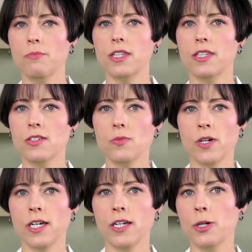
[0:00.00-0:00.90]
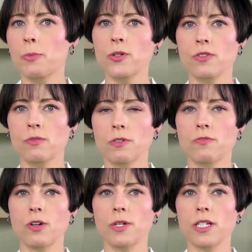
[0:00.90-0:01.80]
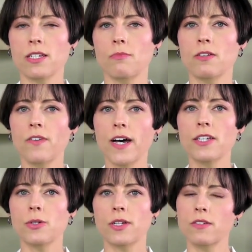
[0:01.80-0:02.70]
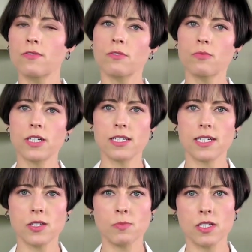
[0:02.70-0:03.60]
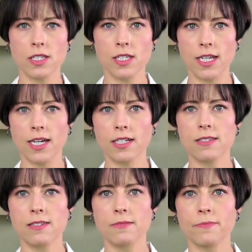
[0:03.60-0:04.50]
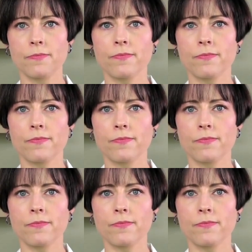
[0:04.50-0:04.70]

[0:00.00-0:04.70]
but this way her personal performance can be evaluated from one assessment to the next.